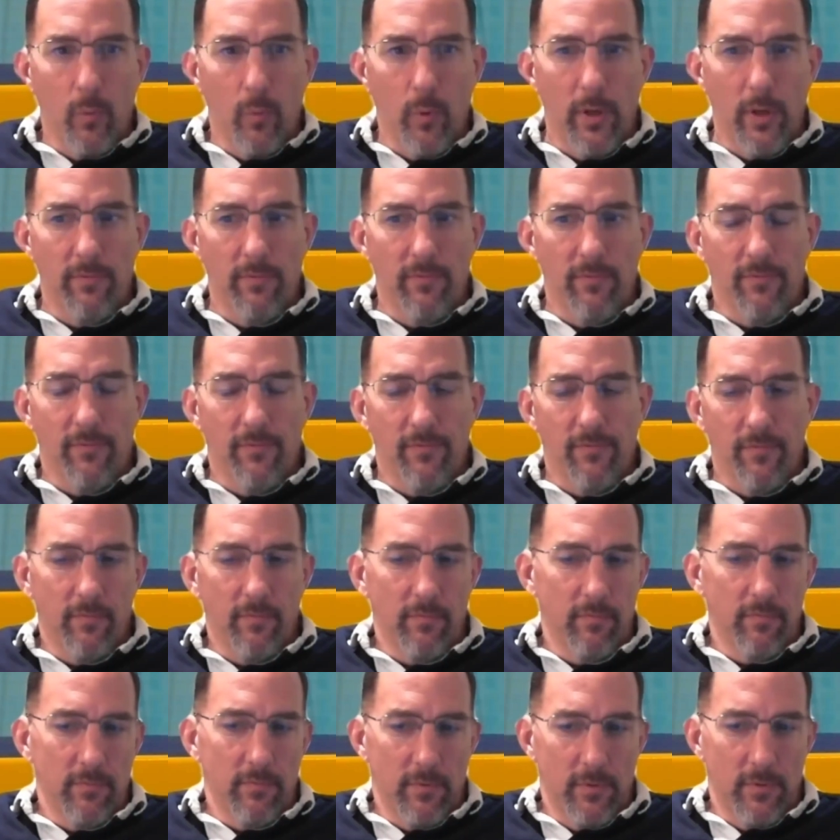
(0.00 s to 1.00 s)
we've
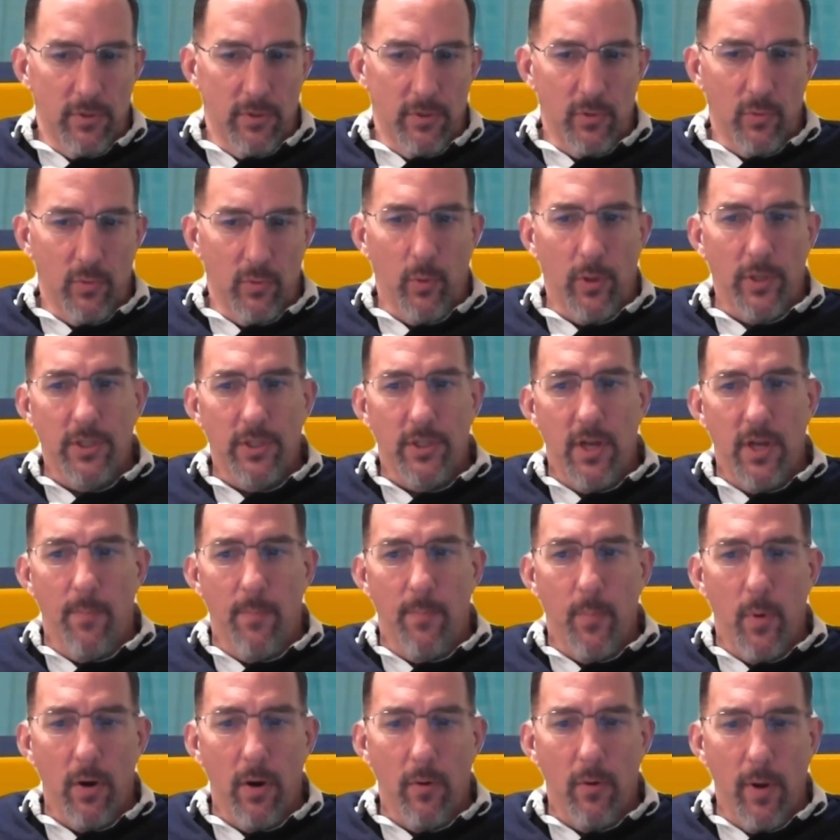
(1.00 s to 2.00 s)
switched
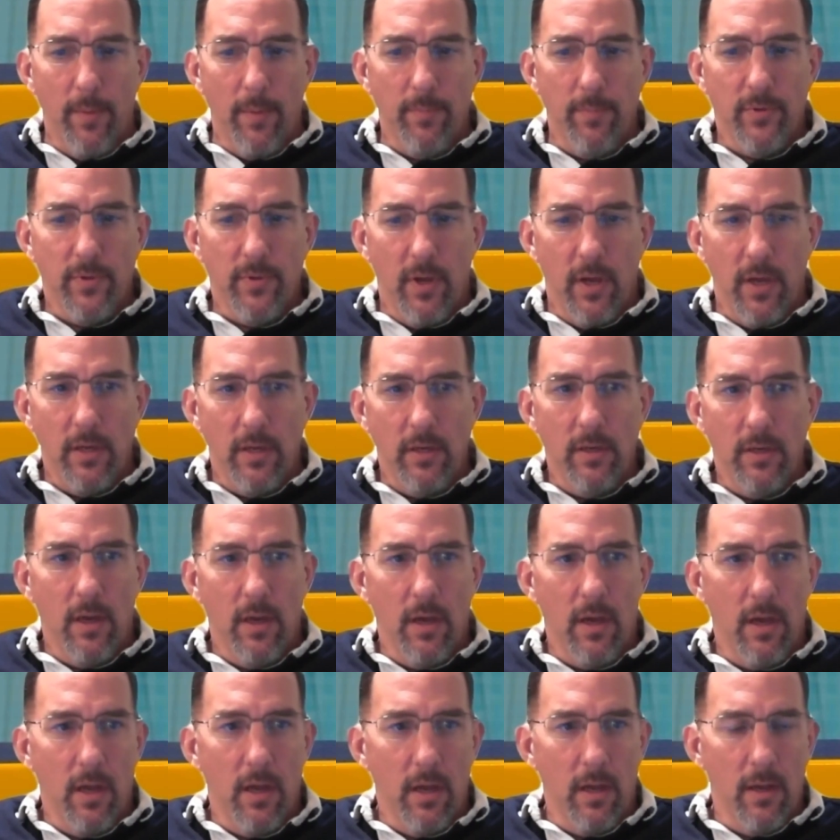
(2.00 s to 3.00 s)
up our website,
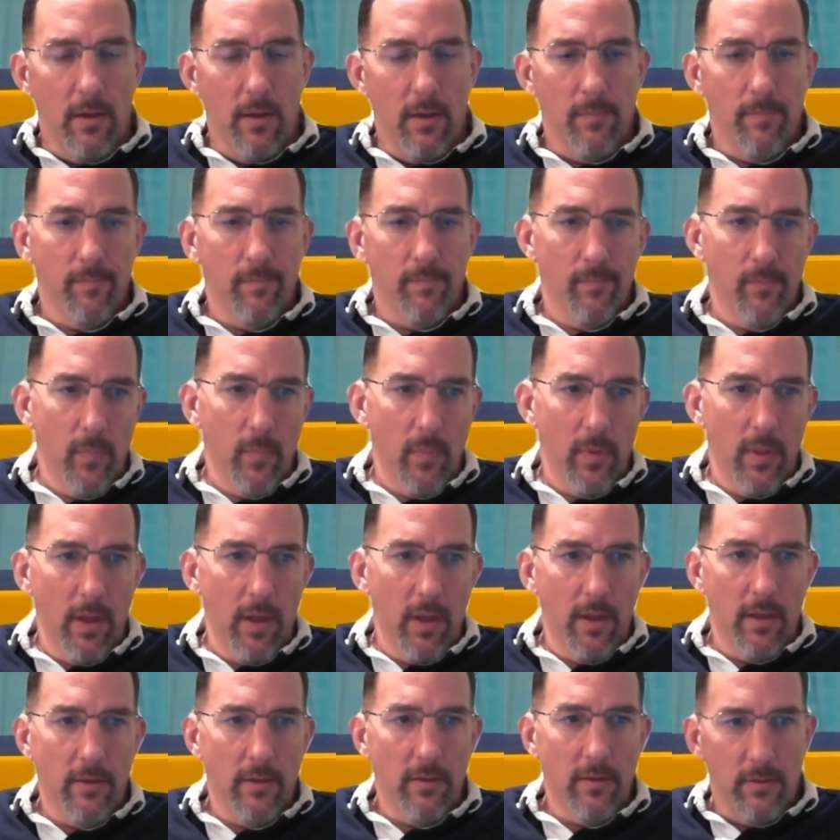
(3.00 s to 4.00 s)

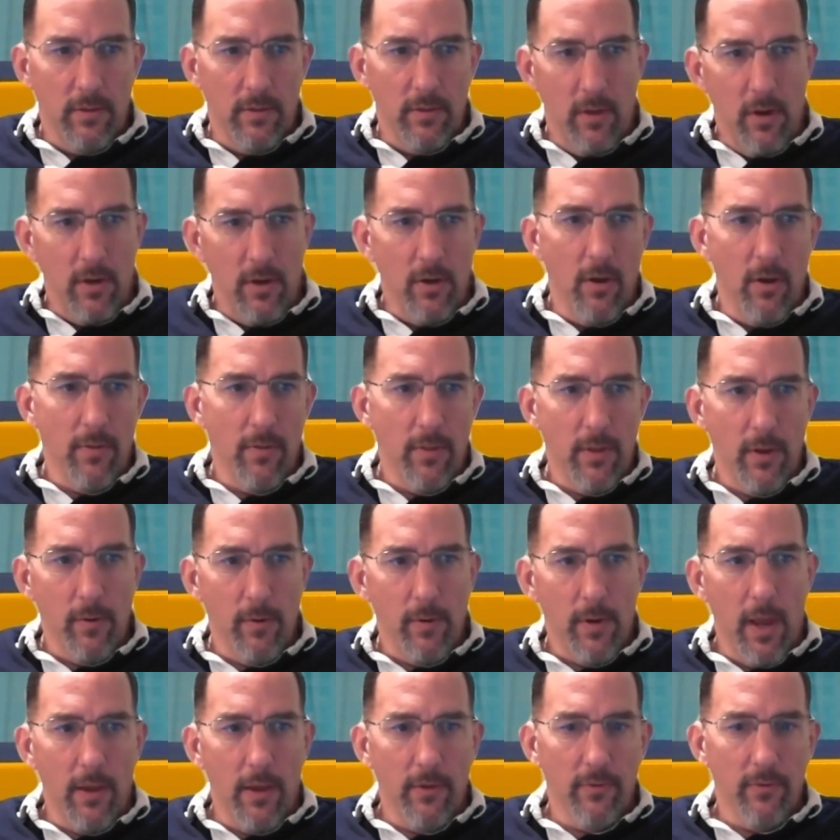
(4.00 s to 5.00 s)
and I know that
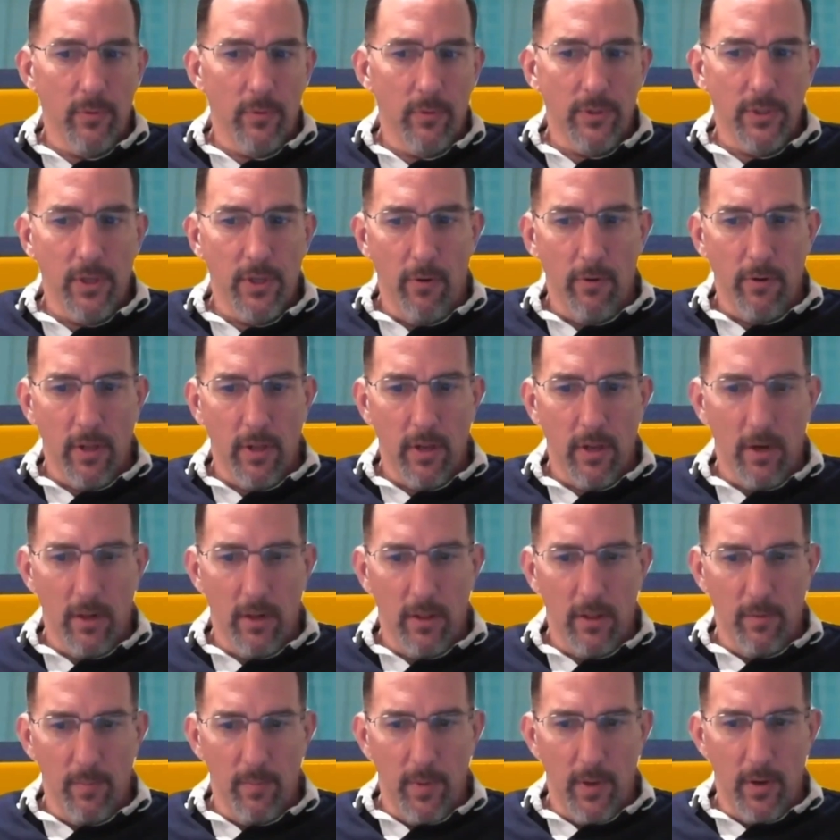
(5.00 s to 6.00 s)
you guys were showing it a
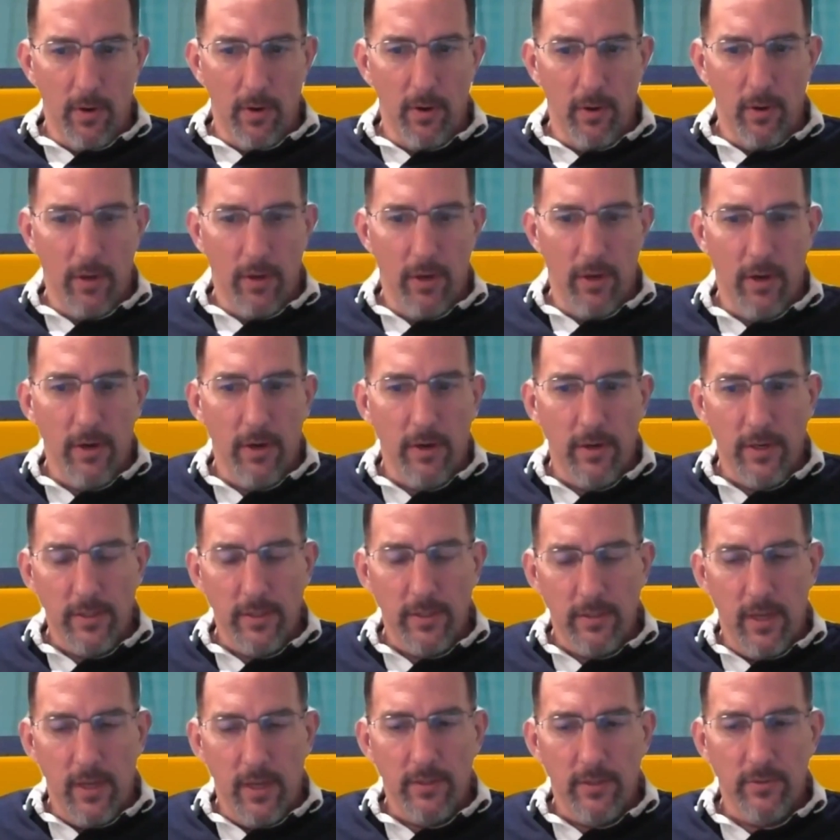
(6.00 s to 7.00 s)
little bit earlier,
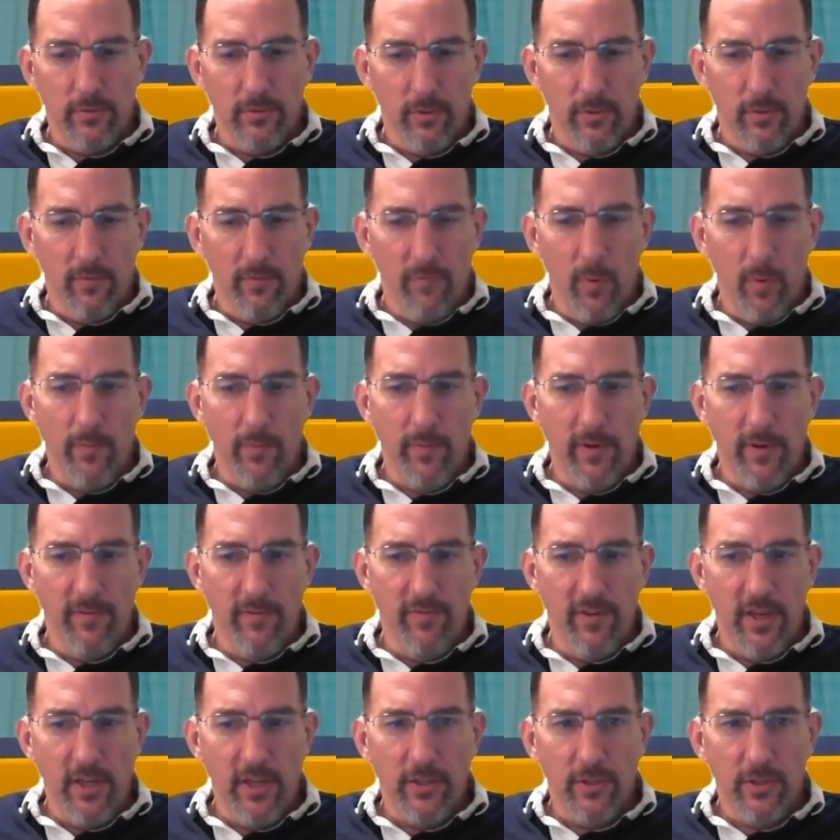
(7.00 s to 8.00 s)
and sort of what we
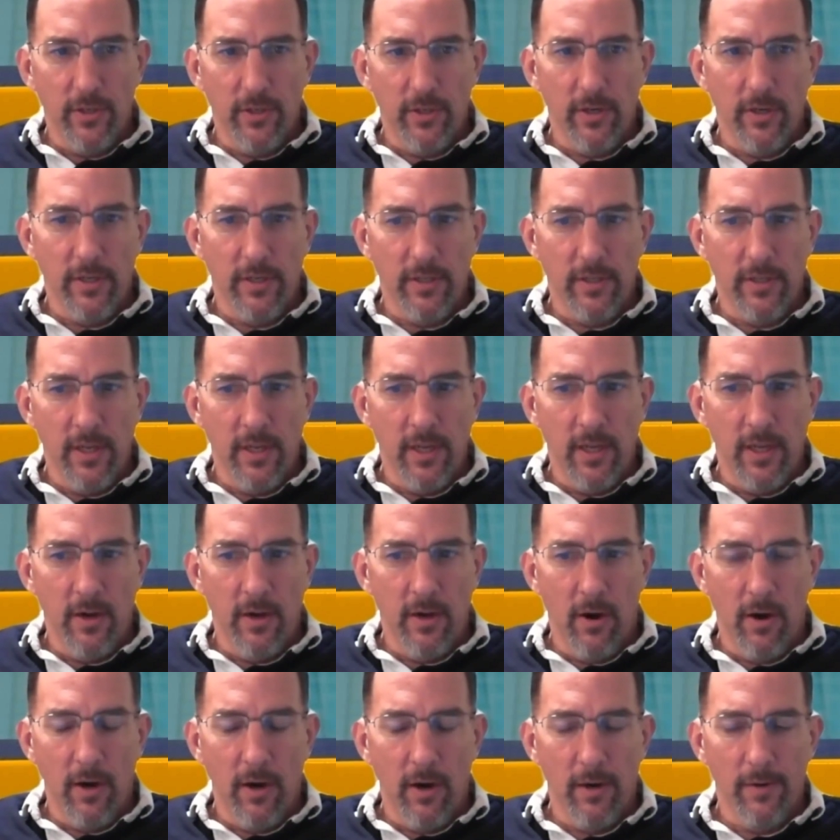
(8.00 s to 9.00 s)
feature in
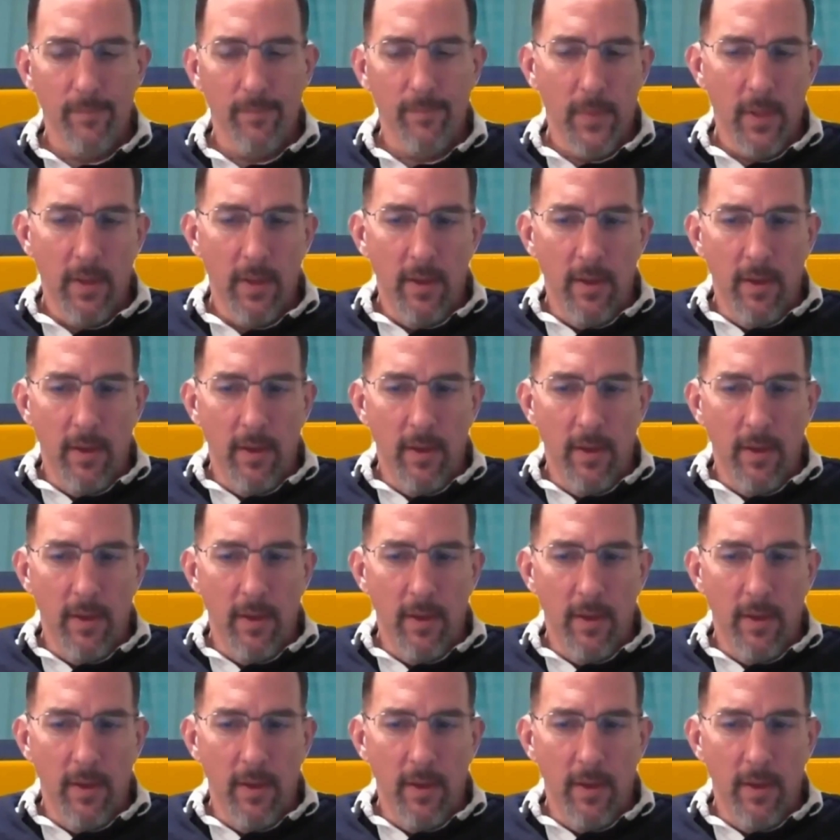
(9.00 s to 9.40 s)
our